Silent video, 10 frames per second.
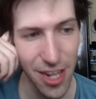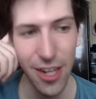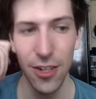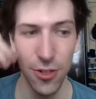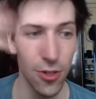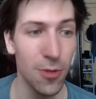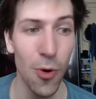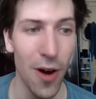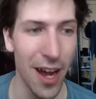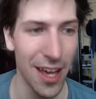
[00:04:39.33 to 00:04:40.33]
2
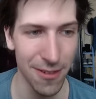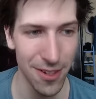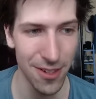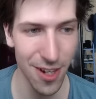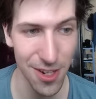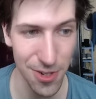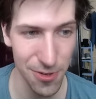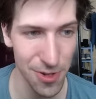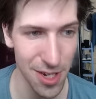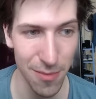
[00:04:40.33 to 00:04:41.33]
more Ethereal
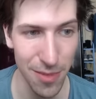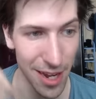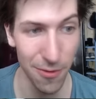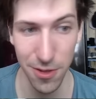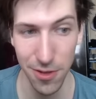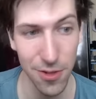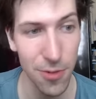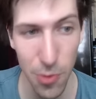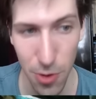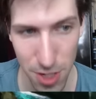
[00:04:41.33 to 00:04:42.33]
Conjurers come down with 2
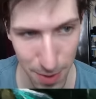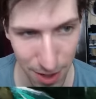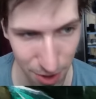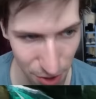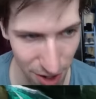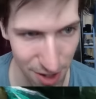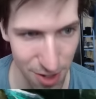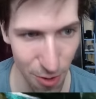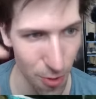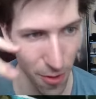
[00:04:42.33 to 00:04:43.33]
more spell draws,
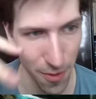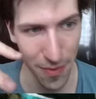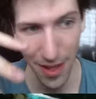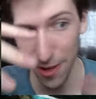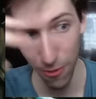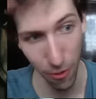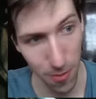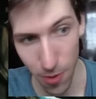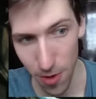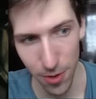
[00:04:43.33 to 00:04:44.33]
or 4
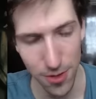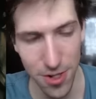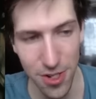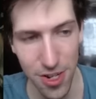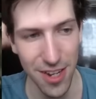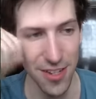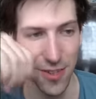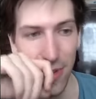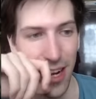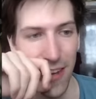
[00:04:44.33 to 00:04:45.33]
more Molten Giants, or
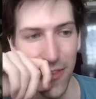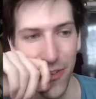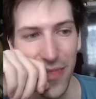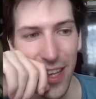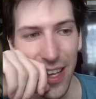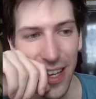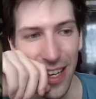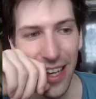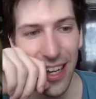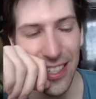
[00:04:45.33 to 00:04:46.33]
whatever.
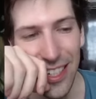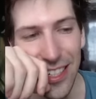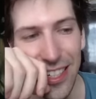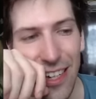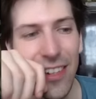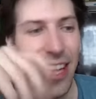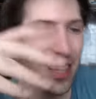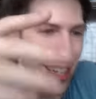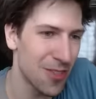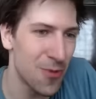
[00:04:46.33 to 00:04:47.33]
It's not like
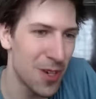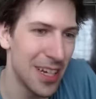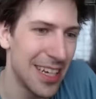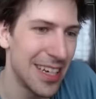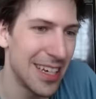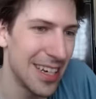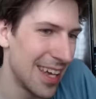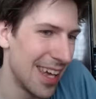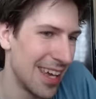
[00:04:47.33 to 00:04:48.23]
it's really a